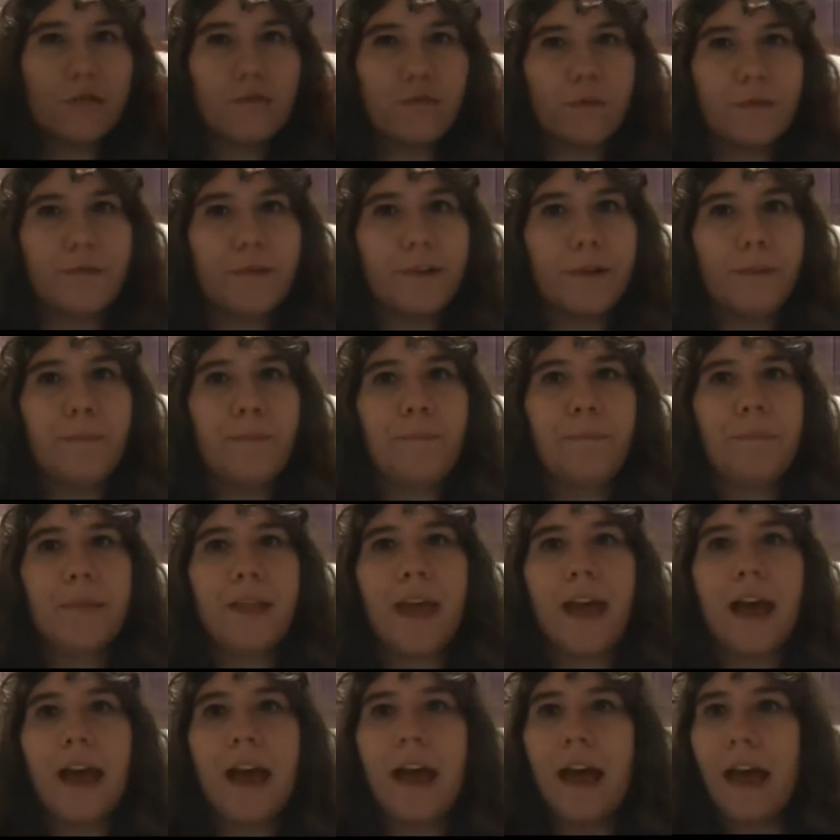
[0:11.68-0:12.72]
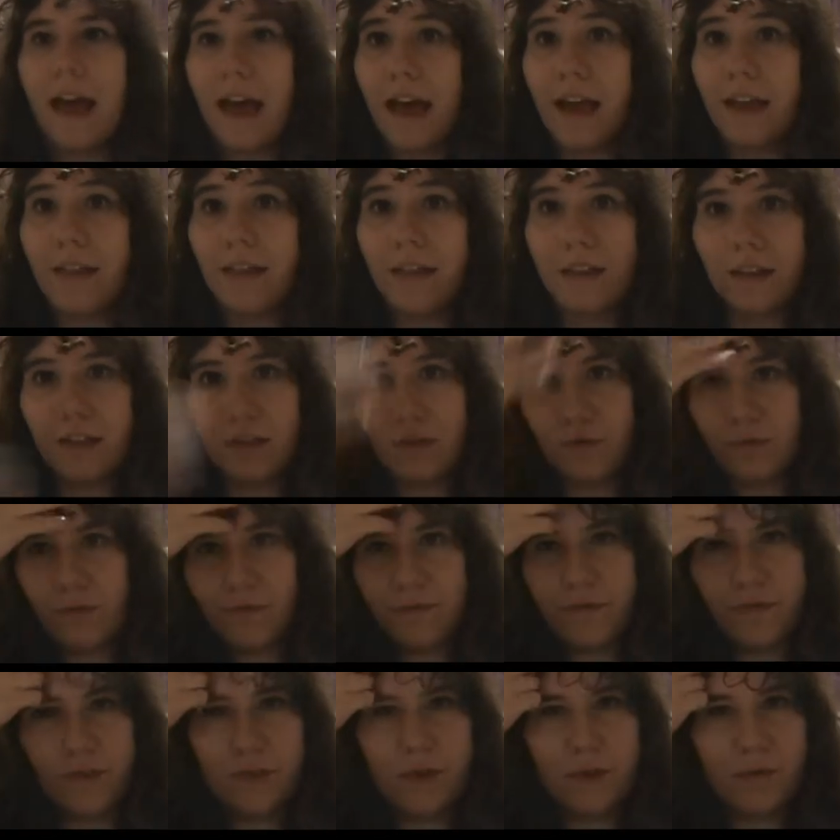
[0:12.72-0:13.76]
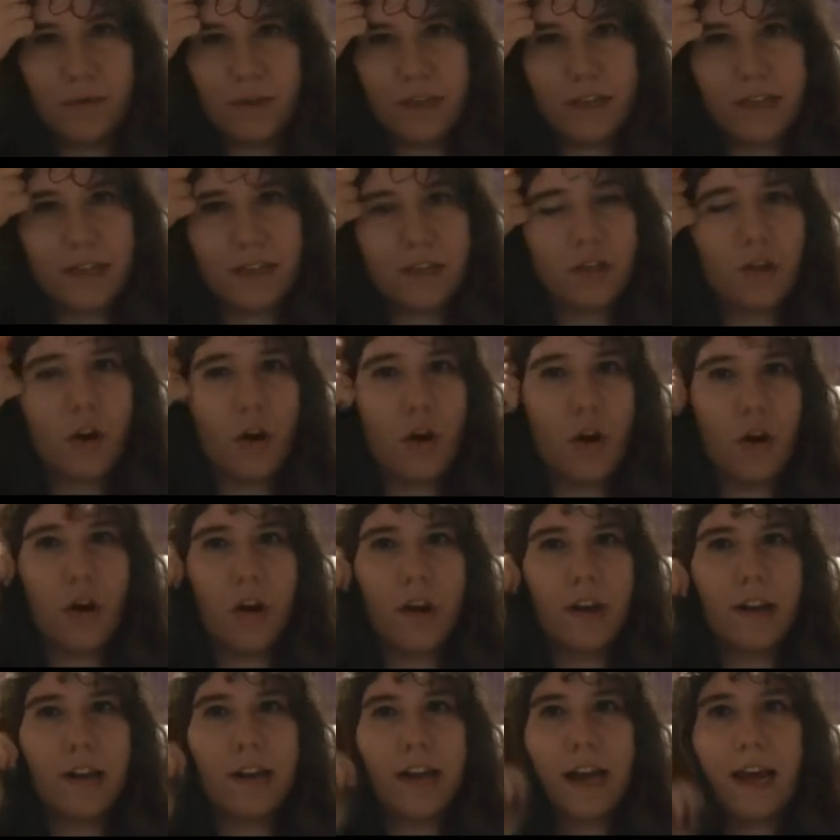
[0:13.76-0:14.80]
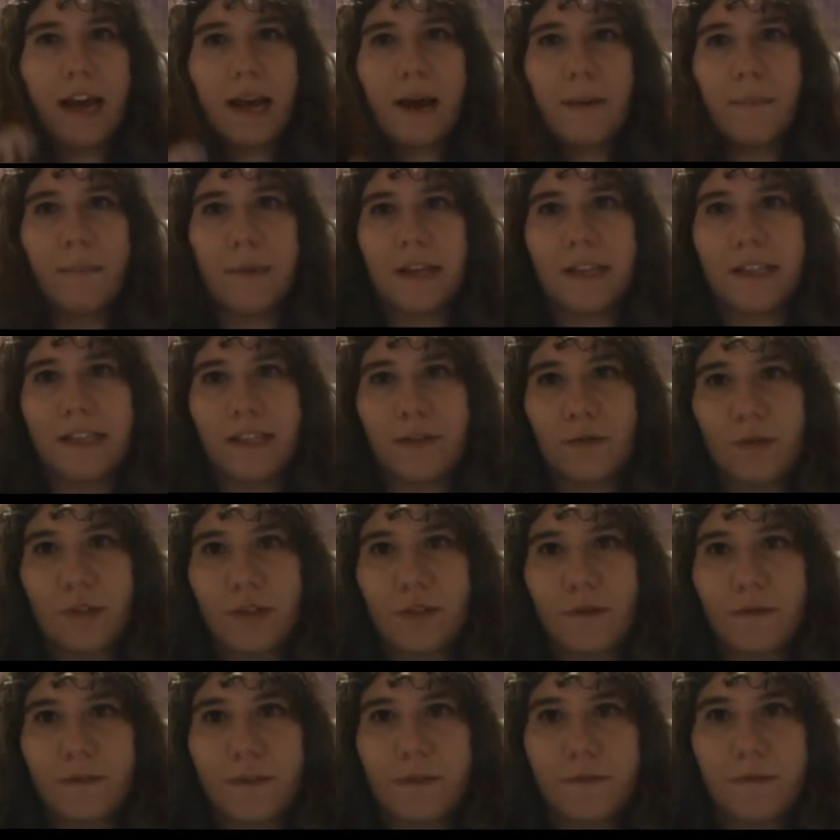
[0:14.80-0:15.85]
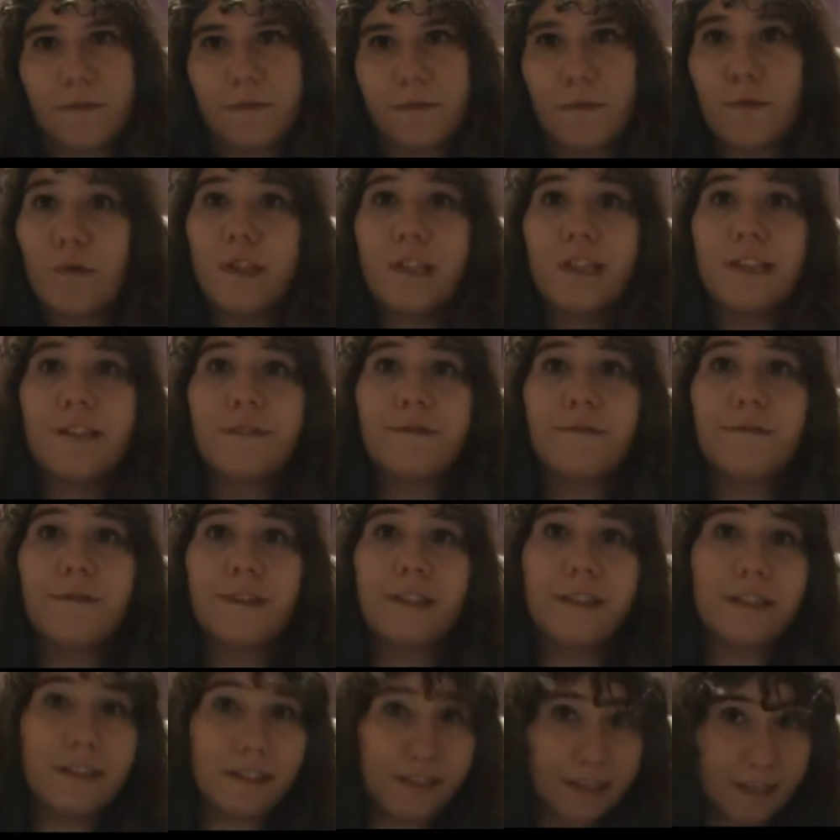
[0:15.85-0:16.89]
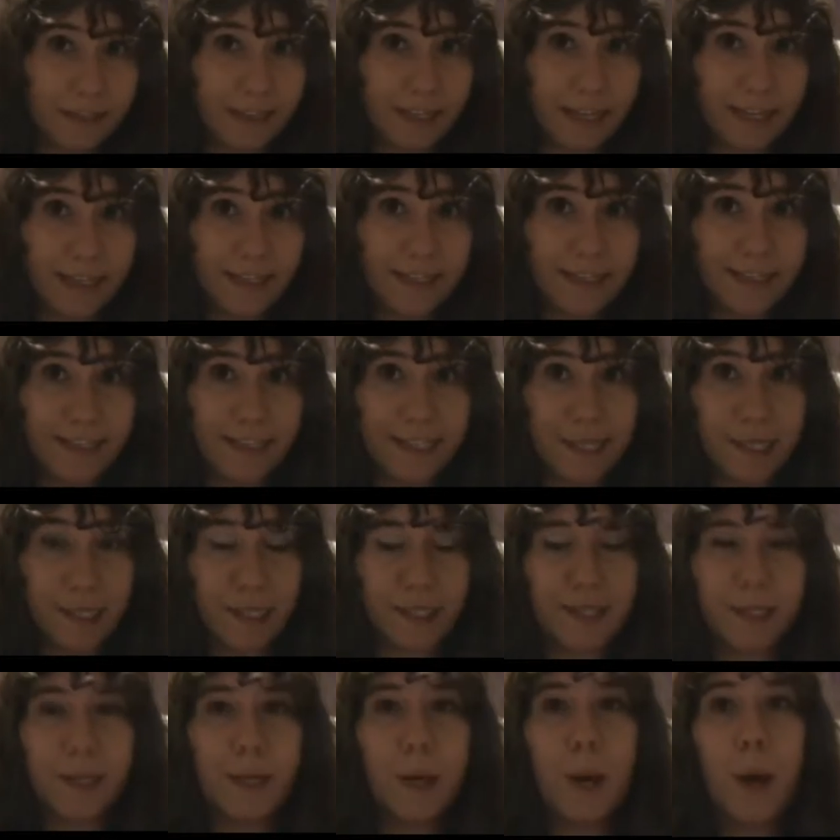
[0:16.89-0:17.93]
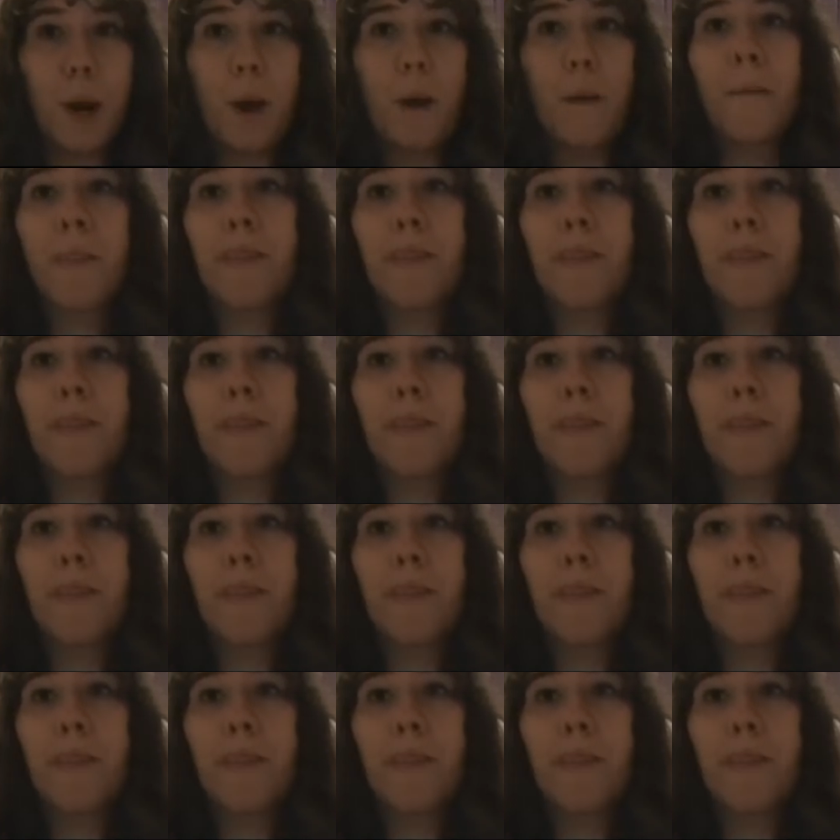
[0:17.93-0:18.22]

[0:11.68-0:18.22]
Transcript: review, and this review is on a series of Unfortunate Events, the second season.